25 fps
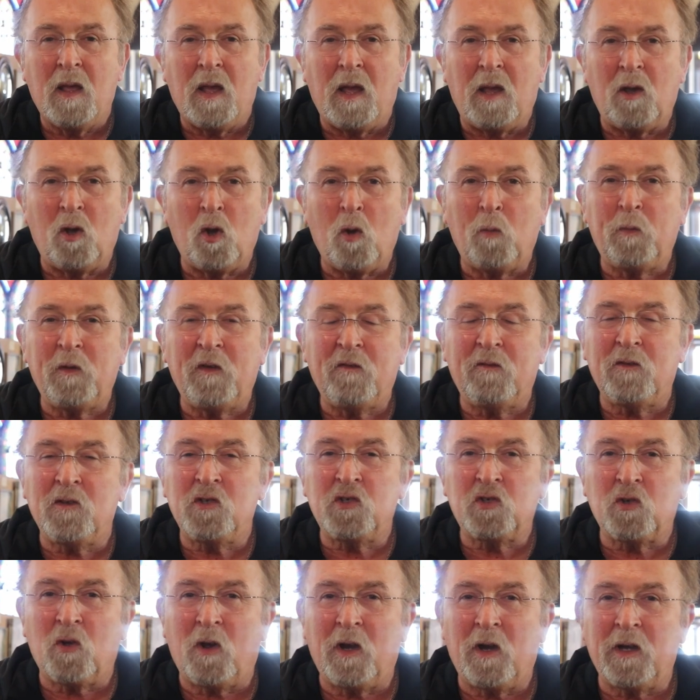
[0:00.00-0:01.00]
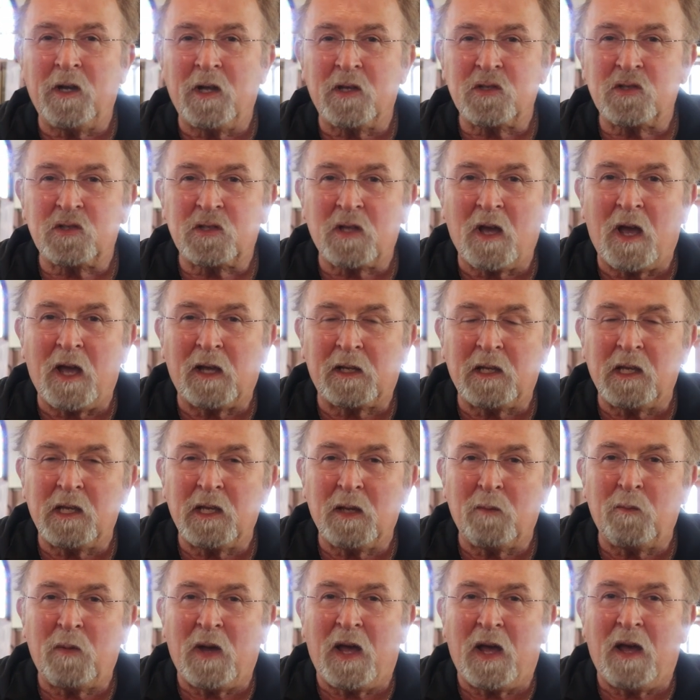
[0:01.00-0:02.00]
I hope you've enjoyed us
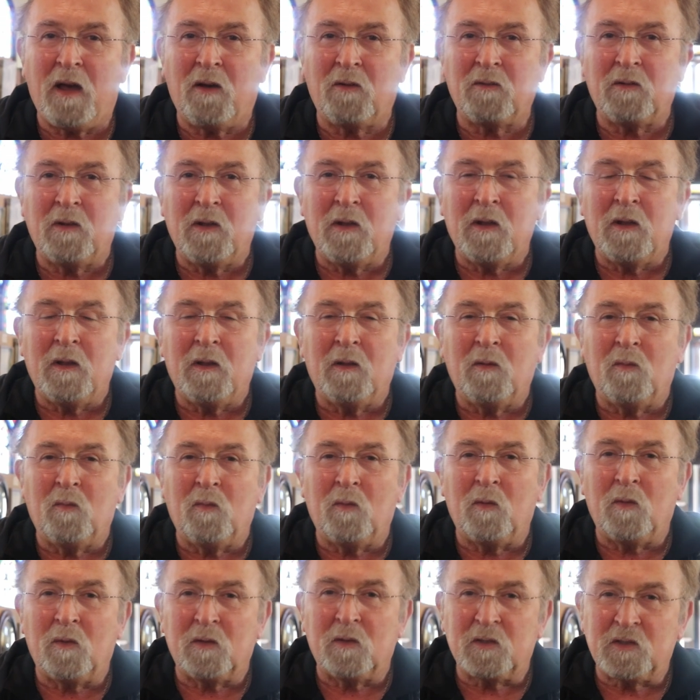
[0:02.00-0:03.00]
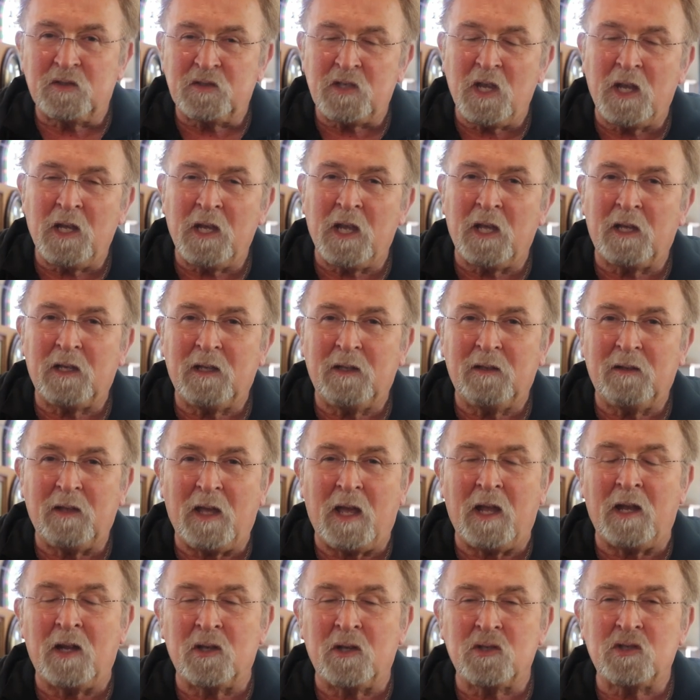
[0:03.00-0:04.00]
talking about scenic
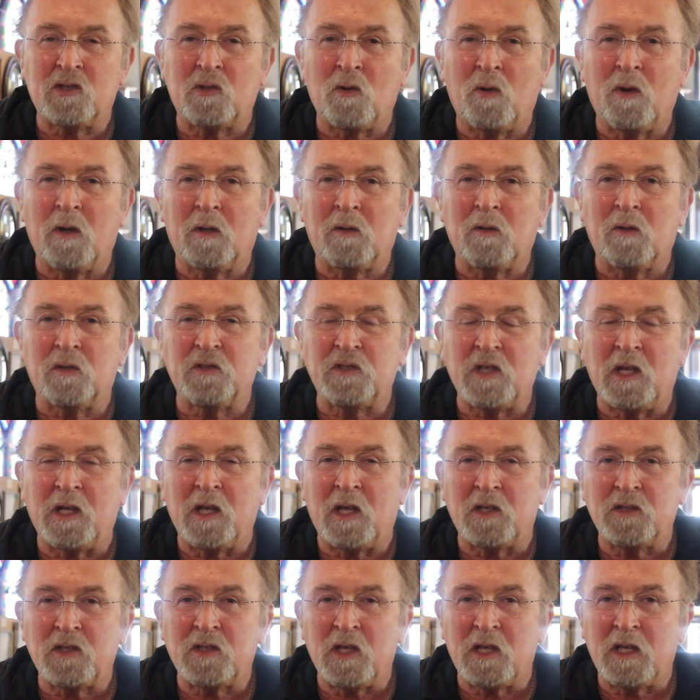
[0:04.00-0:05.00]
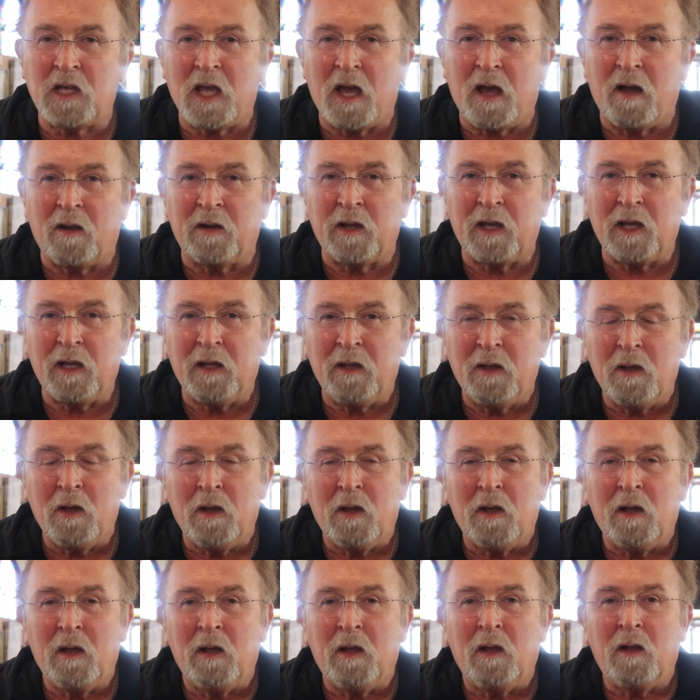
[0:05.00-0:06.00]
and historical Sandusky County.
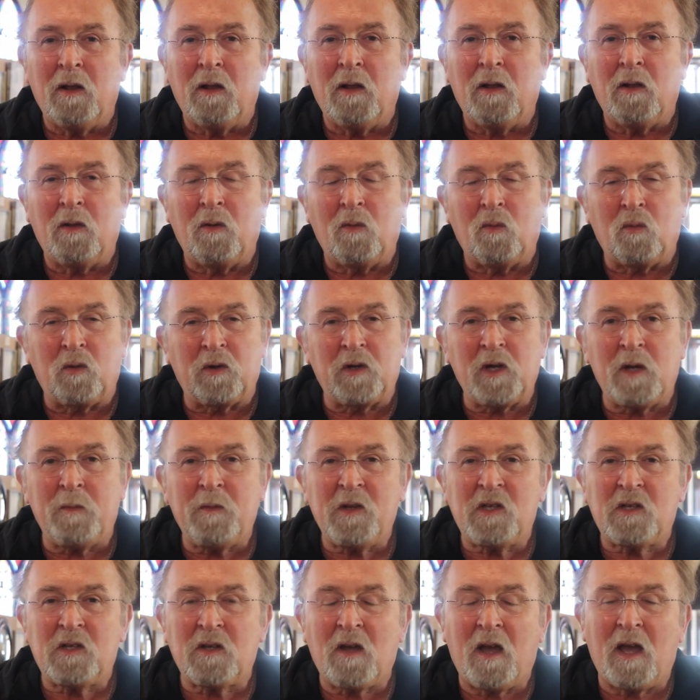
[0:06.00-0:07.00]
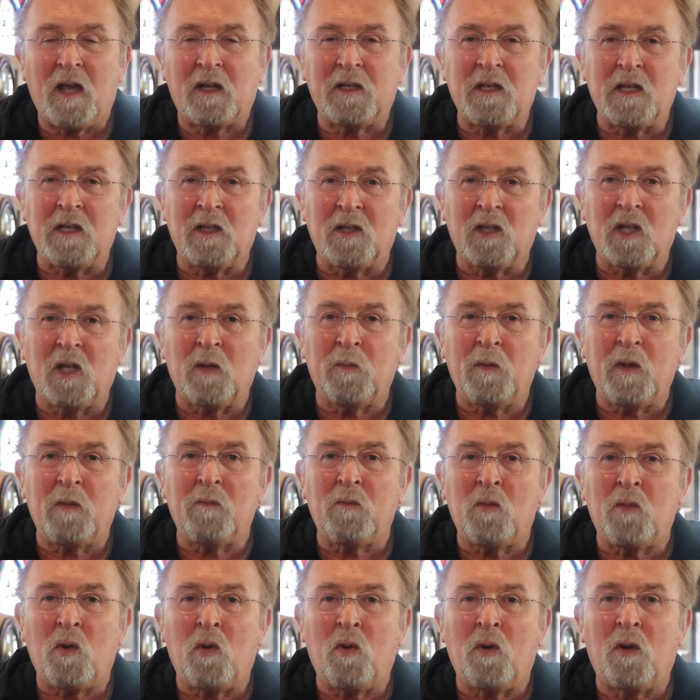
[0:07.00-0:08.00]
We're going to be talking a little bit
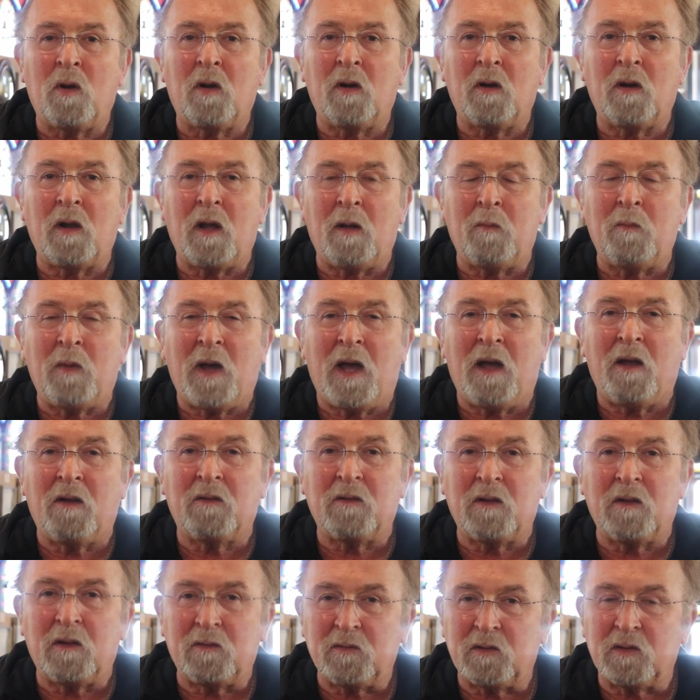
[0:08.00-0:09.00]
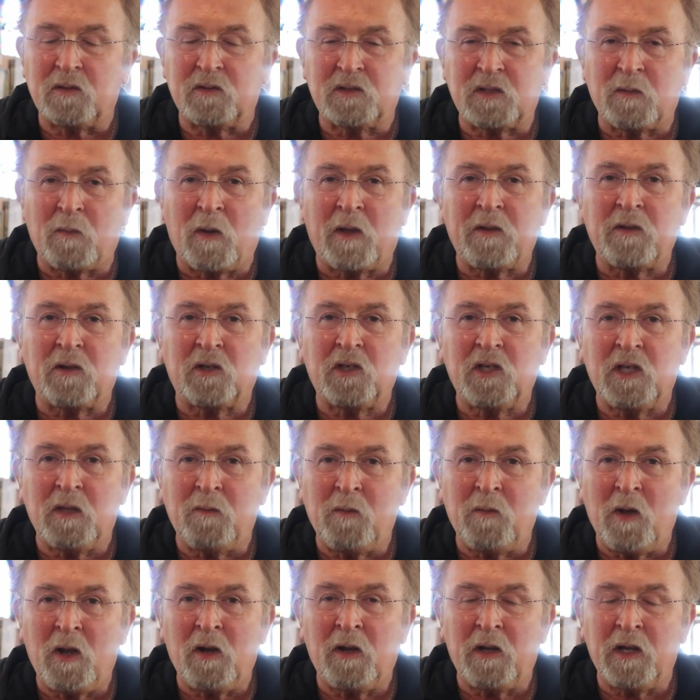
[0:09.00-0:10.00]
more about some other
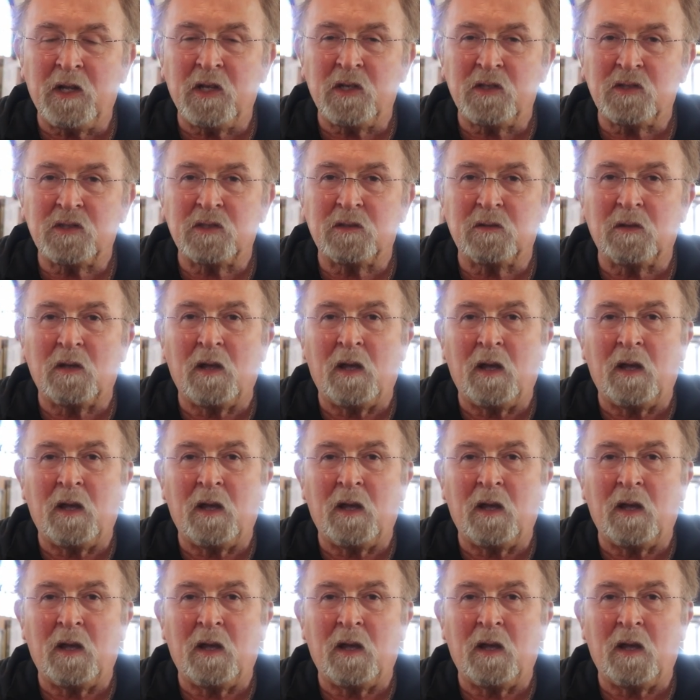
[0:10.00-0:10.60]
communities.